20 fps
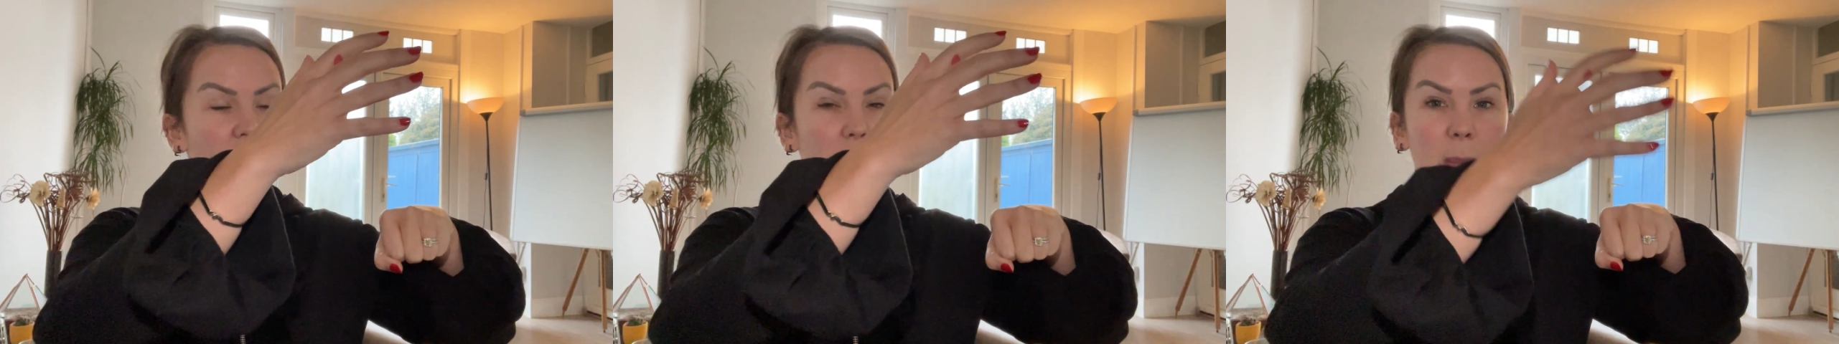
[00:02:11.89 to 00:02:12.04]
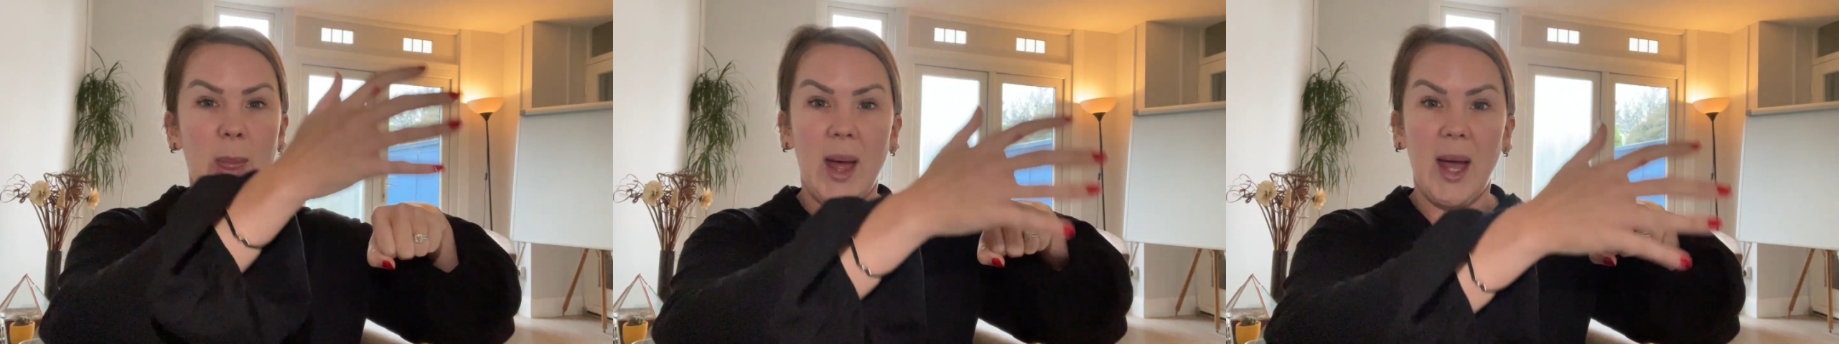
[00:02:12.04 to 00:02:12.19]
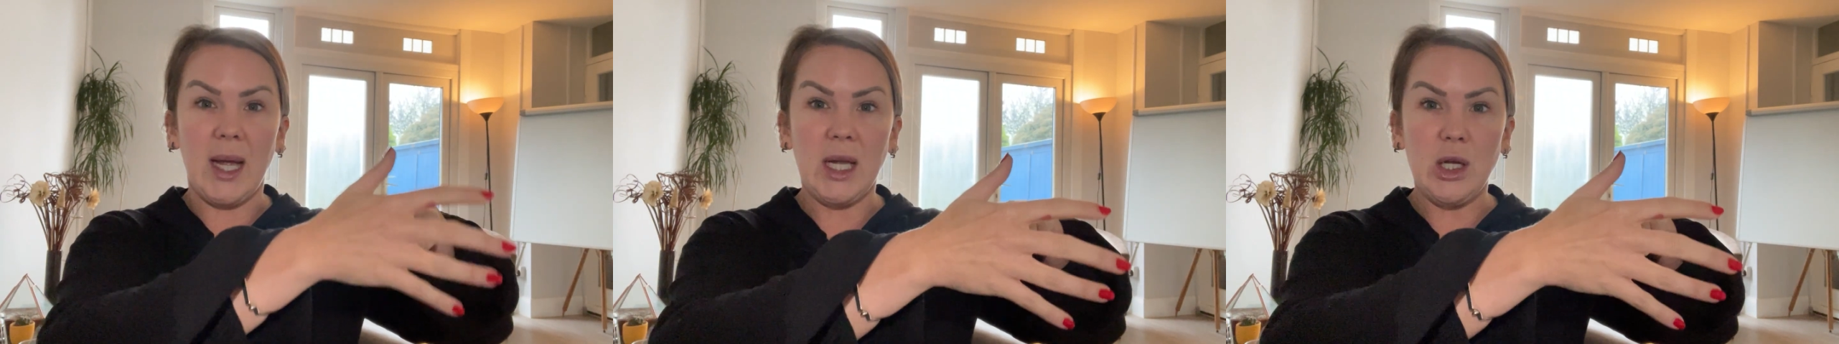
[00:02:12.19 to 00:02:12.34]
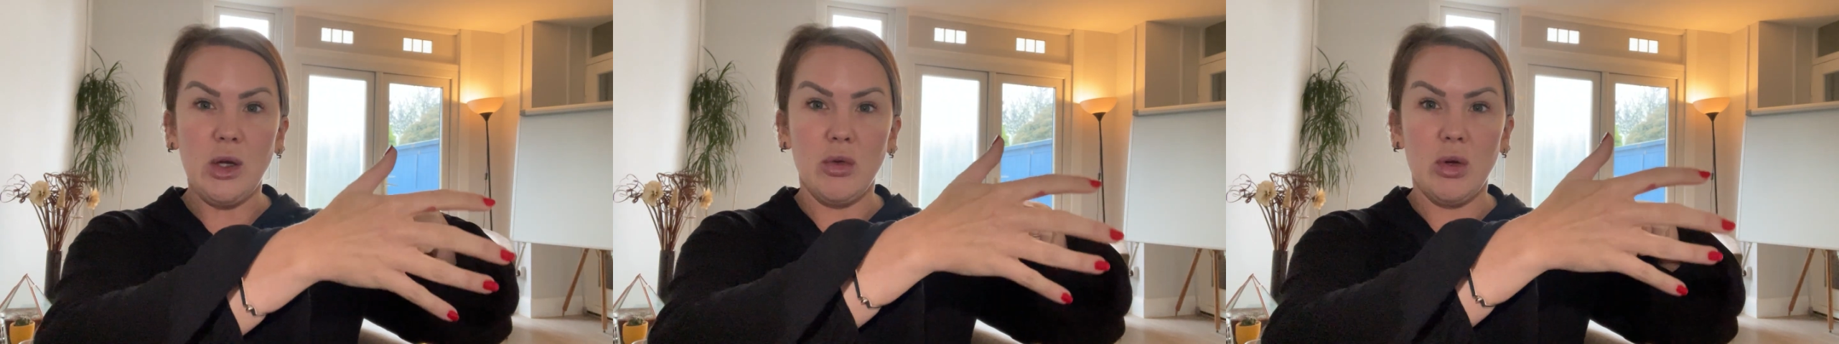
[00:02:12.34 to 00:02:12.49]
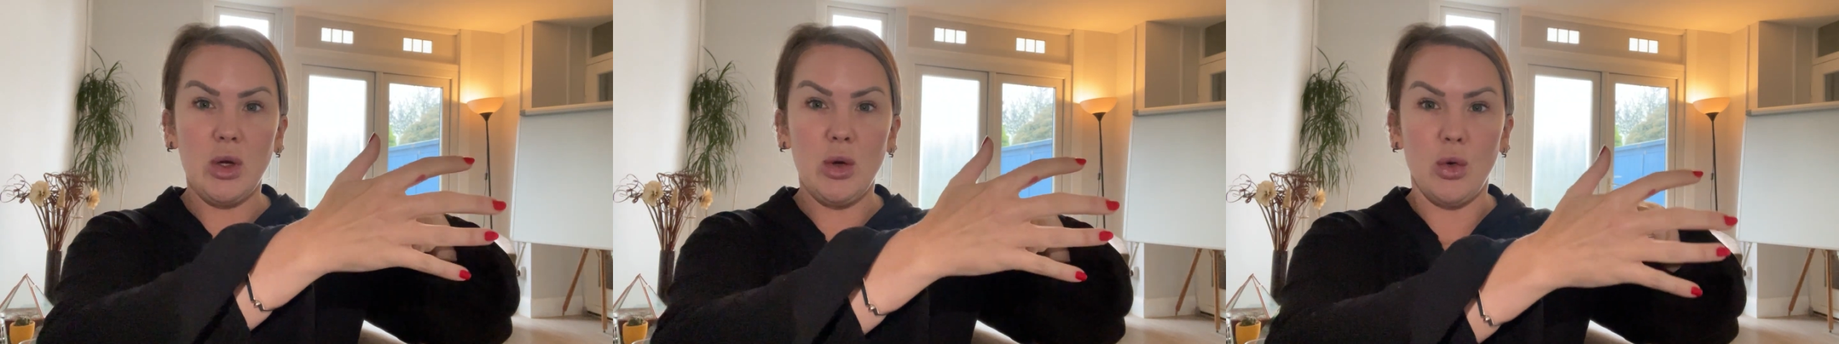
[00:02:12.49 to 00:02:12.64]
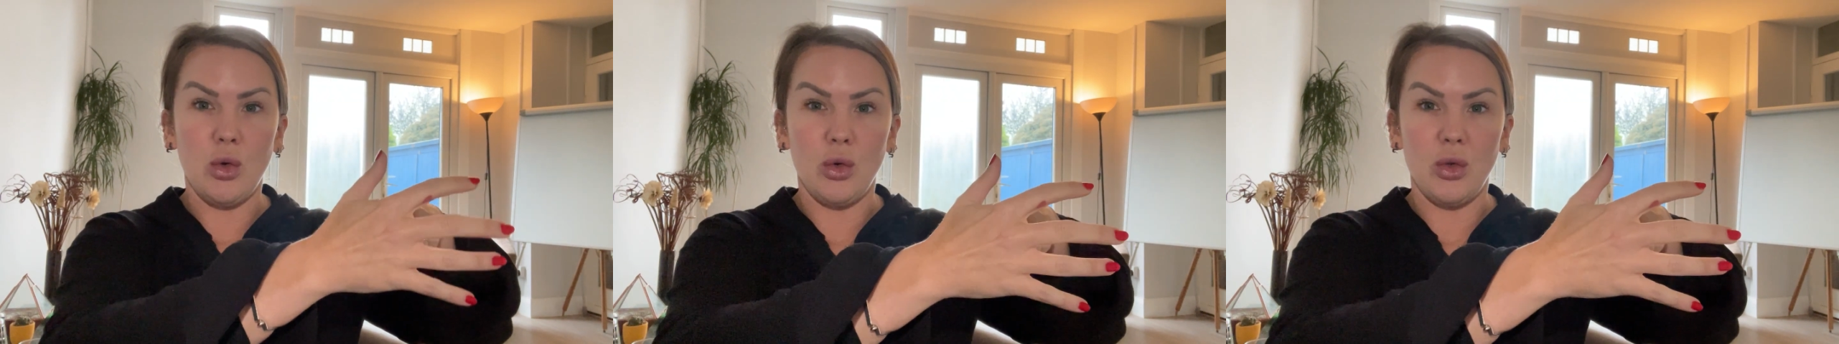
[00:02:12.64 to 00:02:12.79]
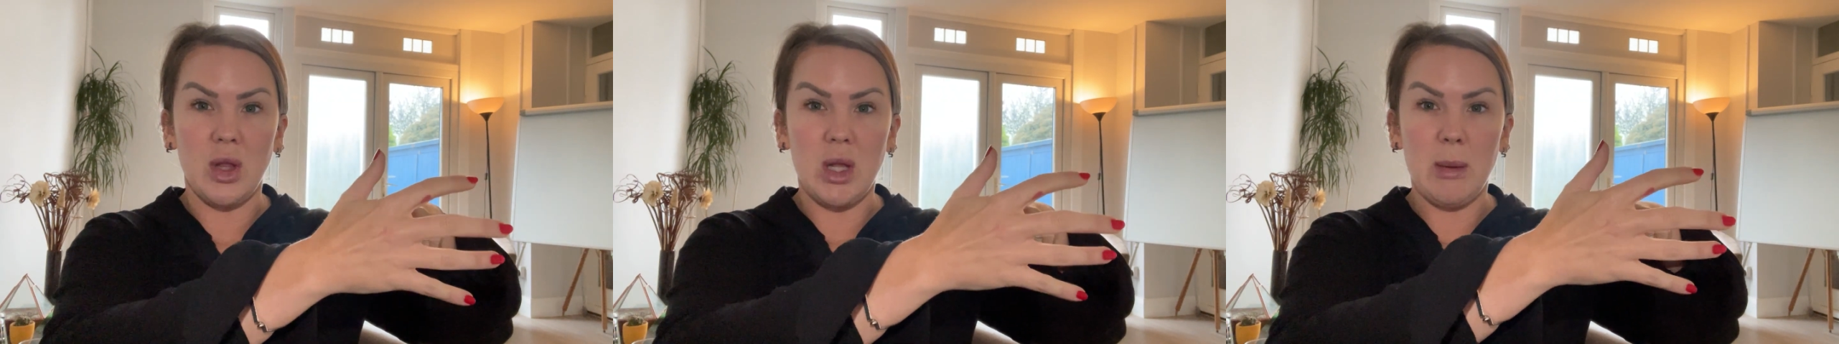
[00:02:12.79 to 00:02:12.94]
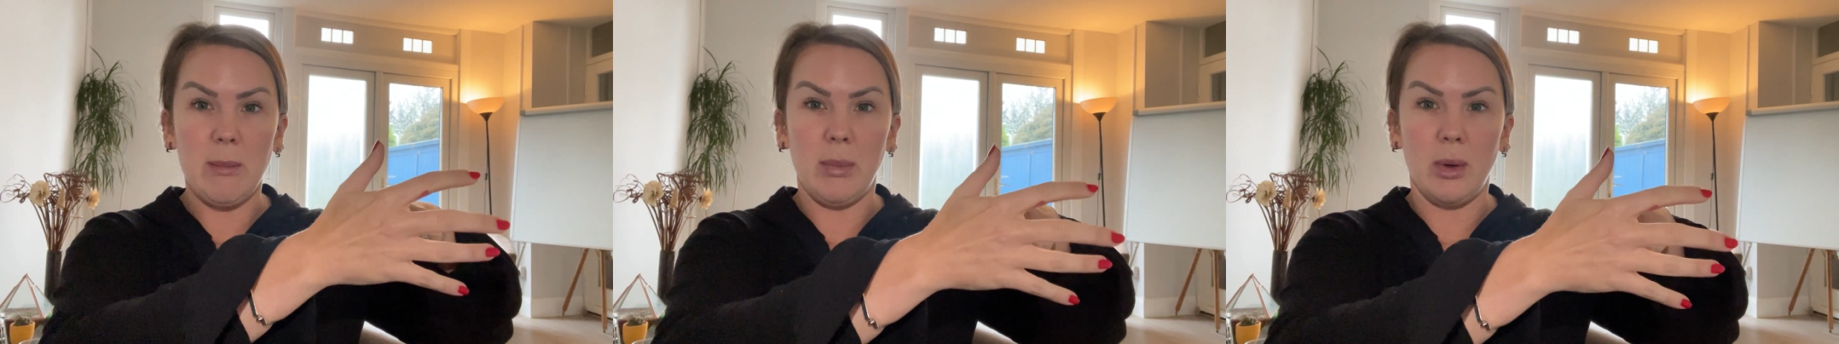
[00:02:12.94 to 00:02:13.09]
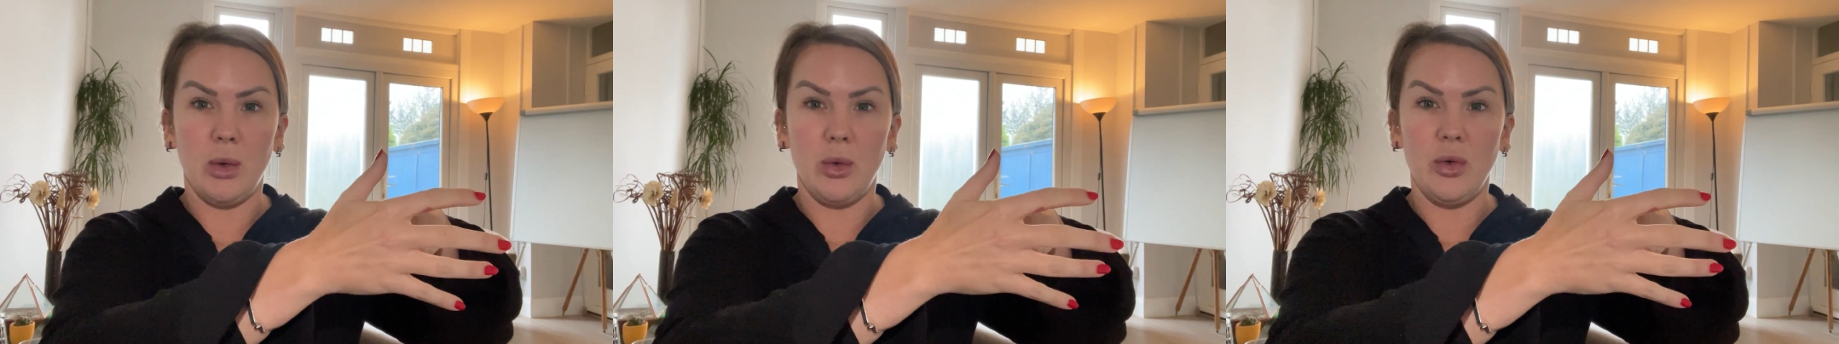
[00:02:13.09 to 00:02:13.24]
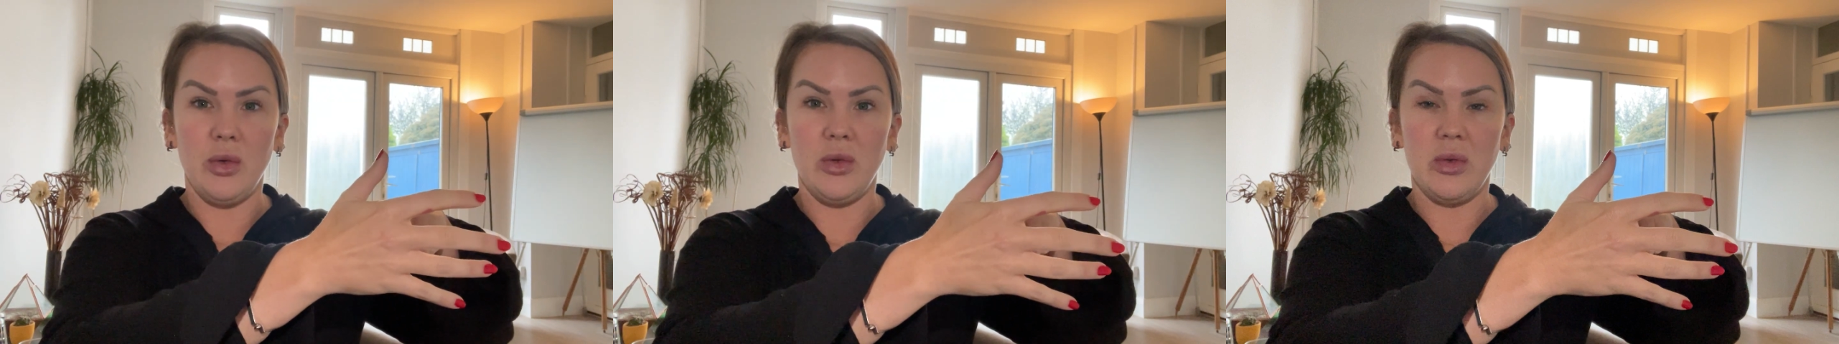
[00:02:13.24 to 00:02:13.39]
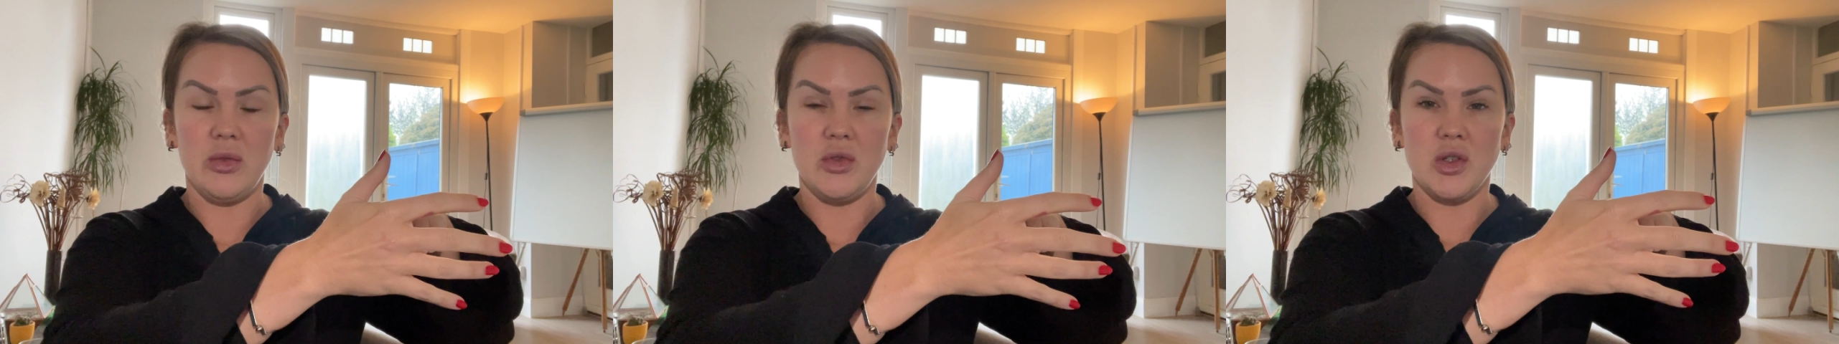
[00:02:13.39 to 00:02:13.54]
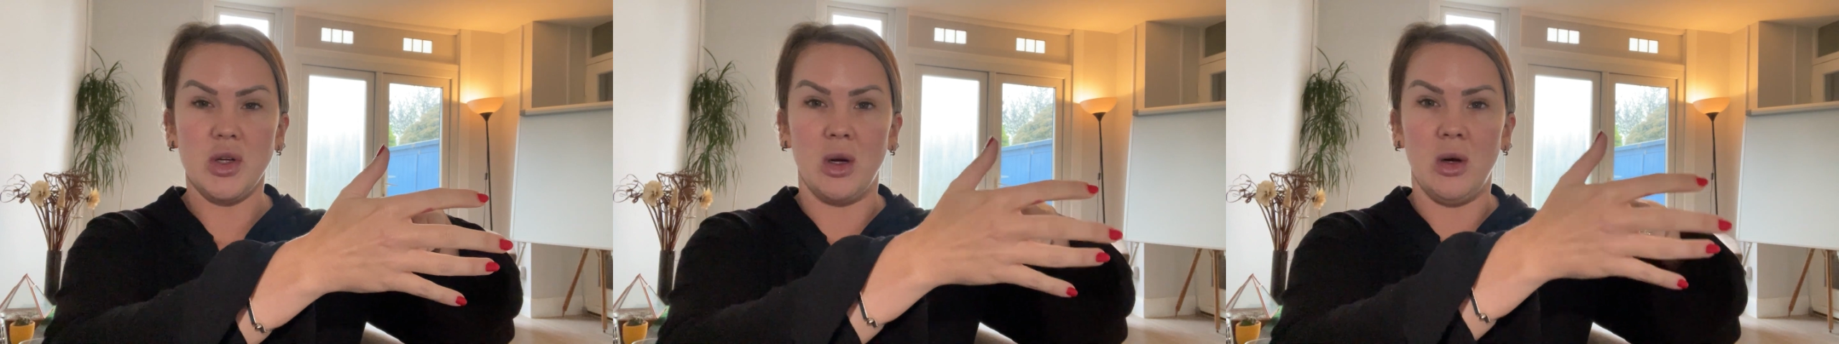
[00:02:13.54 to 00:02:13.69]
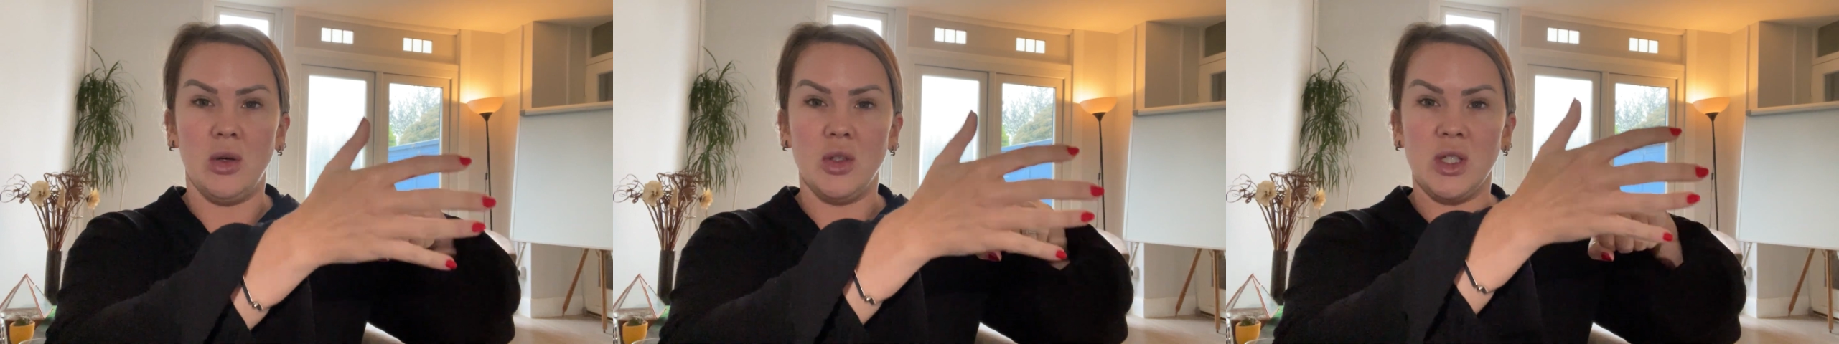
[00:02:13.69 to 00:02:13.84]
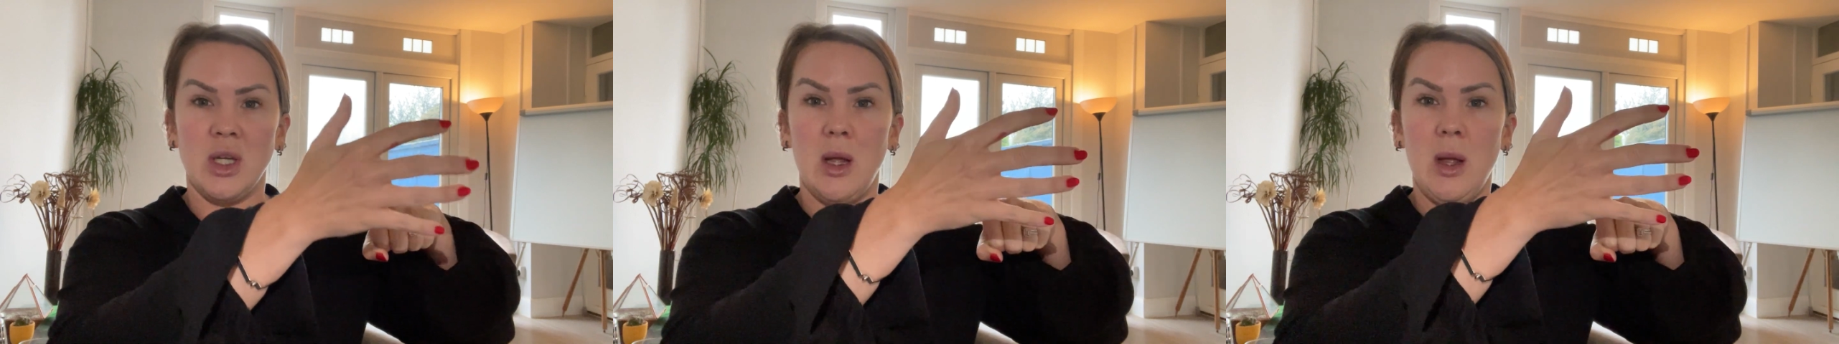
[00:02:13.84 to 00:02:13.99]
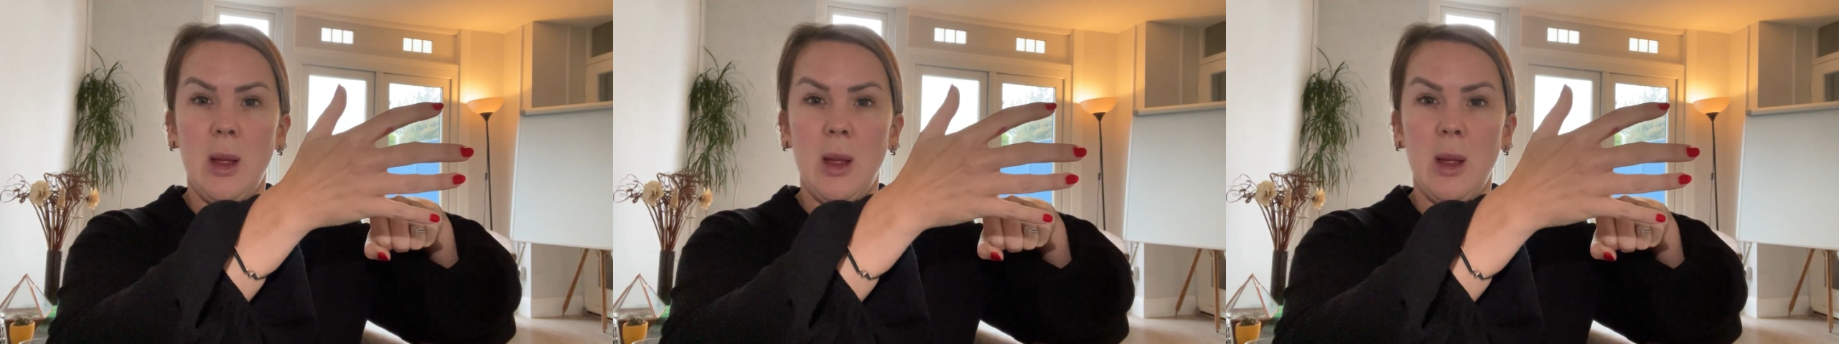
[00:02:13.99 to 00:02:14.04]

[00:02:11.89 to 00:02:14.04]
the angry or the impulsive child